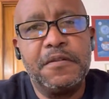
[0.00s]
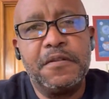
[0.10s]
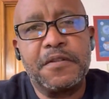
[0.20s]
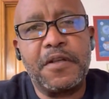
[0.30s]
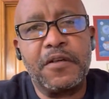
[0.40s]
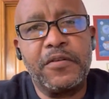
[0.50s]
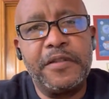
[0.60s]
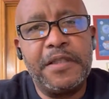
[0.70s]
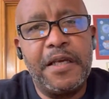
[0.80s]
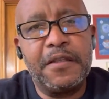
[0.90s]
start
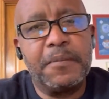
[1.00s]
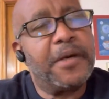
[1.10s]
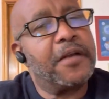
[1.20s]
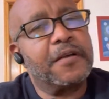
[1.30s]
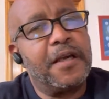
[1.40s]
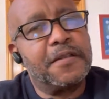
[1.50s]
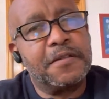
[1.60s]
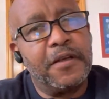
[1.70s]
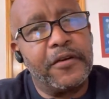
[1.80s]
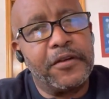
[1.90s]
creating the better case
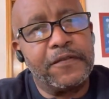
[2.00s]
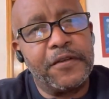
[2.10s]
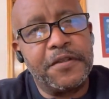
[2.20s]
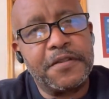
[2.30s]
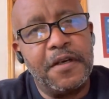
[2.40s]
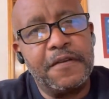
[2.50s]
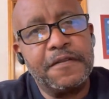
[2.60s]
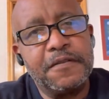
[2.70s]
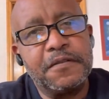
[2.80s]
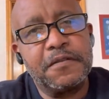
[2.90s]
scenario for yourself,
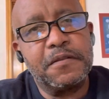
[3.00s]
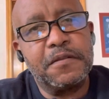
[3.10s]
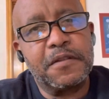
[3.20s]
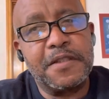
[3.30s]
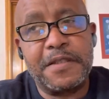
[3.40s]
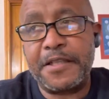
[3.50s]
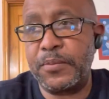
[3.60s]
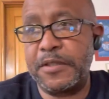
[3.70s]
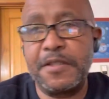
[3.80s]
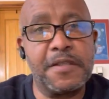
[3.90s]
because that's
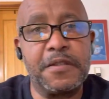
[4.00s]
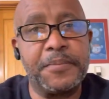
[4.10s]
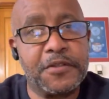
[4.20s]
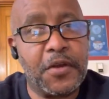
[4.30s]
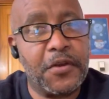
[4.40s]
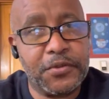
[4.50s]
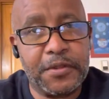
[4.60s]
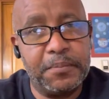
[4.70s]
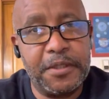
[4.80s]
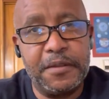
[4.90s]
what these eclipses also
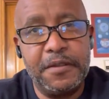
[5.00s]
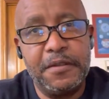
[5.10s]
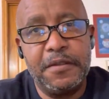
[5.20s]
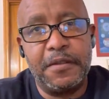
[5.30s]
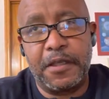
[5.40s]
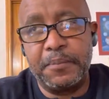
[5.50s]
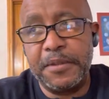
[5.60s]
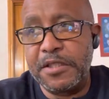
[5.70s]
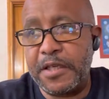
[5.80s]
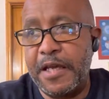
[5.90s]
can be. They can
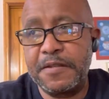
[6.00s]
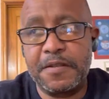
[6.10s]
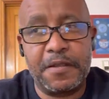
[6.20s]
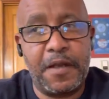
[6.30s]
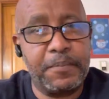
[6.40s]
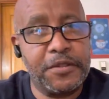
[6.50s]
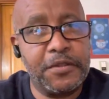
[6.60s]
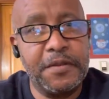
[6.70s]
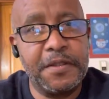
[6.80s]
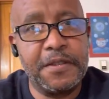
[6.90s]
be chances and
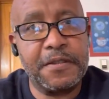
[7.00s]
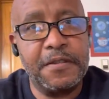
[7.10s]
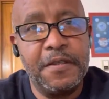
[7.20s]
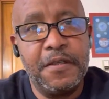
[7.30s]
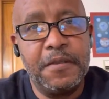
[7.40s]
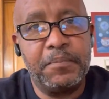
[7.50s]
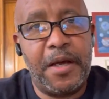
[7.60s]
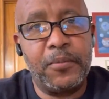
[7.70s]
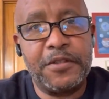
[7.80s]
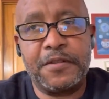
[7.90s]
opportunities by
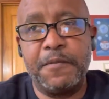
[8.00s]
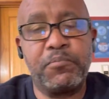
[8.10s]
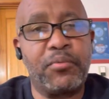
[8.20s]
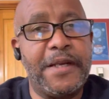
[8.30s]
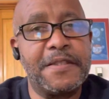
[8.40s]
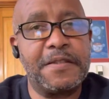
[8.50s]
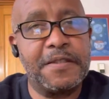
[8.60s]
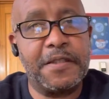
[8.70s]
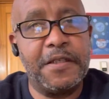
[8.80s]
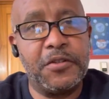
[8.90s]
which to embrace
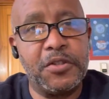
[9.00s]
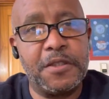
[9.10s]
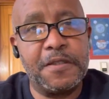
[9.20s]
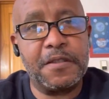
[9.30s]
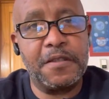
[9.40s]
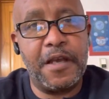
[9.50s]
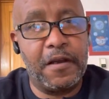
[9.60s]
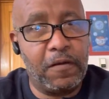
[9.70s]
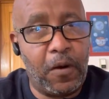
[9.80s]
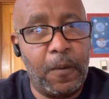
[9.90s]
these energies and
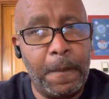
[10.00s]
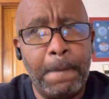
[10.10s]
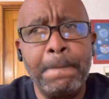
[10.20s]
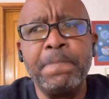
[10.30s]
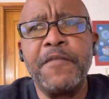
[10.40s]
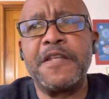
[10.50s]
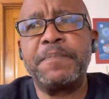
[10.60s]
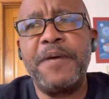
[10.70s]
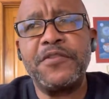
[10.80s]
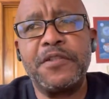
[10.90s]
grow,
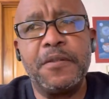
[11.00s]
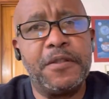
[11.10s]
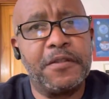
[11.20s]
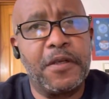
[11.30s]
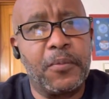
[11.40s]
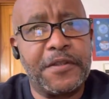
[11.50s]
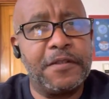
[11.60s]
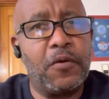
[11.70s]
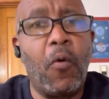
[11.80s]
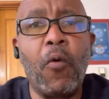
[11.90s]
especially when they're
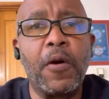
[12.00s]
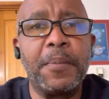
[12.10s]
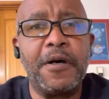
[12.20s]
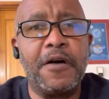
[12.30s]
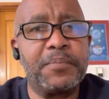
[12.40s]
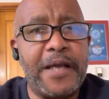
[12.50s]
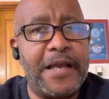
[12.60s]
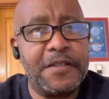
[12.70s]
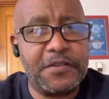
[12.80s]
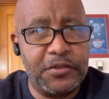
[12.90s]
within orb of
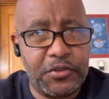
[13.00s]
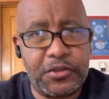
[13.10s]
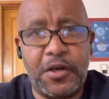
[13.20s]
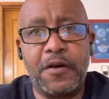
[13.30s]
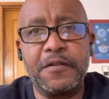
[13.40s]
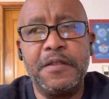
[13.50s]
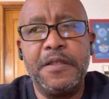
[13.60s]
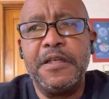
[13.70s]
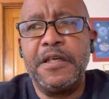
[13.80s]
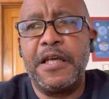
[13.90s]
planets in your chart.
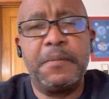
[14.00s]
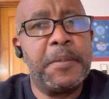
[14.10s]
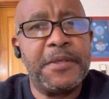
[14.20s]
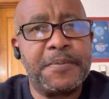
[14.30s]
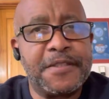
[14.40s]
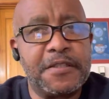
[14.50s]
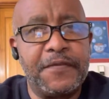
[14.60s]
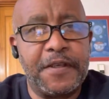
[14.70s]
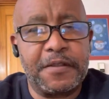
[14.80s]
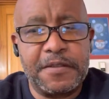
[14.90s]
And let me be
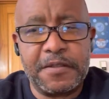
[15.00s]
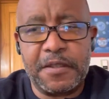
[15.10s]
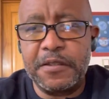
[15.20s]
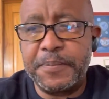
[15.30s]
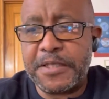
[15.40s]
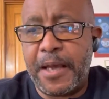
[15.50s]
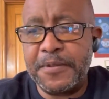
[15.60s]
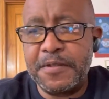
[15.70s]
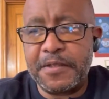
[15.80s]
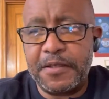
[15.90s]
specific. This eclipse
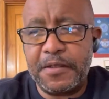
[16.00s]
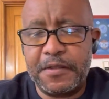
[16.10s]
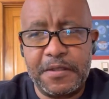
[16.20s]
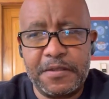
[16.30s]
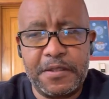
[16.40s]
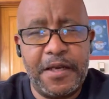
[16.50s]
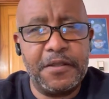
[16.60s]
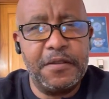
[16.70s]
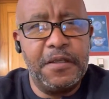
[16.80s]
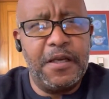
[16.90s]
happens at, as I
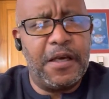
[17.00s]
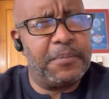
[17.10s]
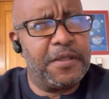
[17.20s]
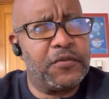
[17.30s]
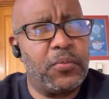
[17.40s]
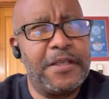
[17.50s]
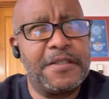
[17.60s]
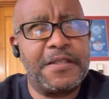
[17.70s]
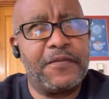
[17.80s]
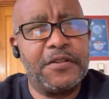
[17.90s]
said, I believe
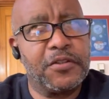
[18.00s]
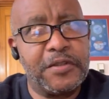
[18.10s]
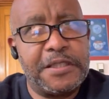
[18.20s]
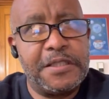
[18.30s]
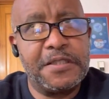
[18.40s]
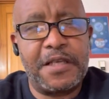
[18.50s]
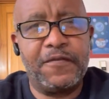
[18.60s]
27 degrees and